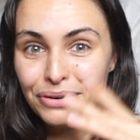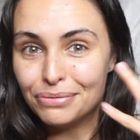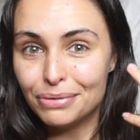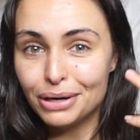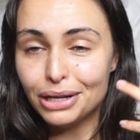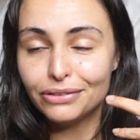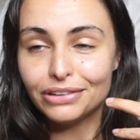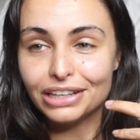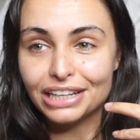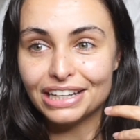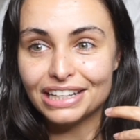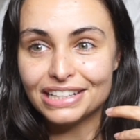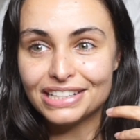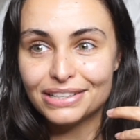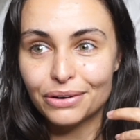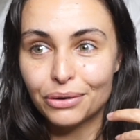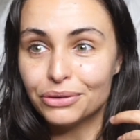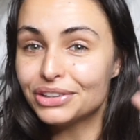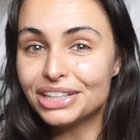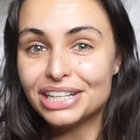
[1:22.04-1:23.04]
really, it's
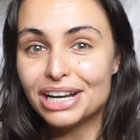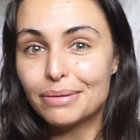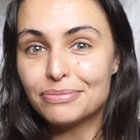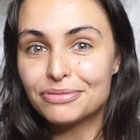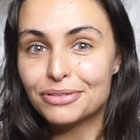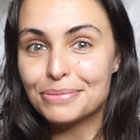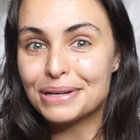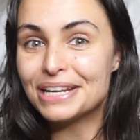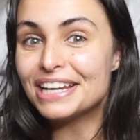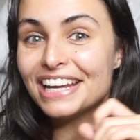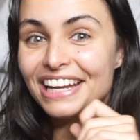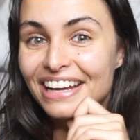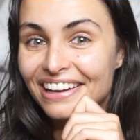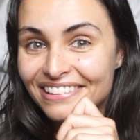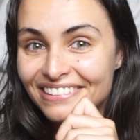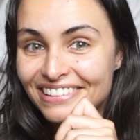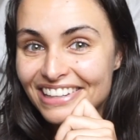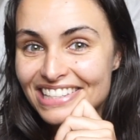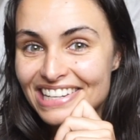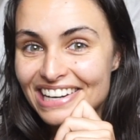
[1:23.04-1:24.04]
only up from here,
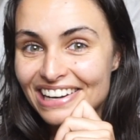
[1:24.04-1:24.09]
isn't